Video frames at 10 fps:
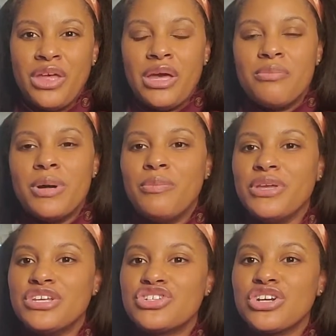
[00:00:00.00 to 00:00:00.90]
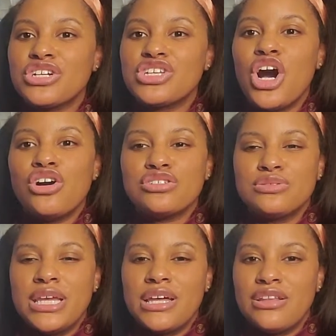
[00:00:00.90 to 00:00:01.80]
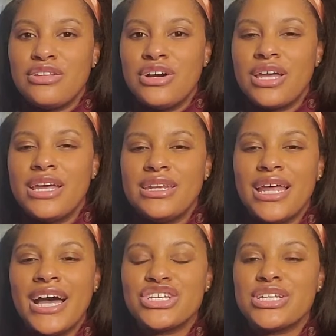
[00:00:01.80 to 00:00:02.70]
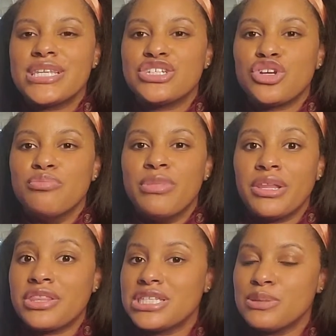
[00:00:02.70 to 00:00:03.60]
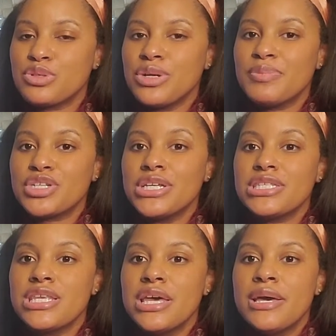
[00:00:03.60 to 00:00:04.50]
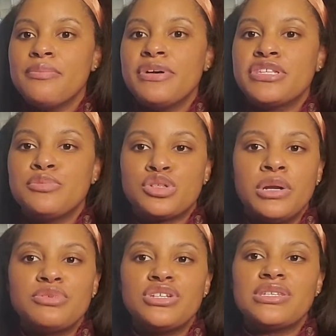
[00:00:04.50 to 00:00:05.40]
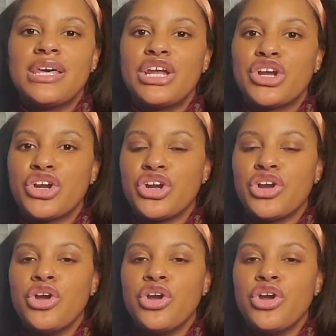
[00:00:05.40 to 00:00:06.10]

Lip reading: but be sure to also take a look not just at your monthly subscriptions, but subscriptions that occur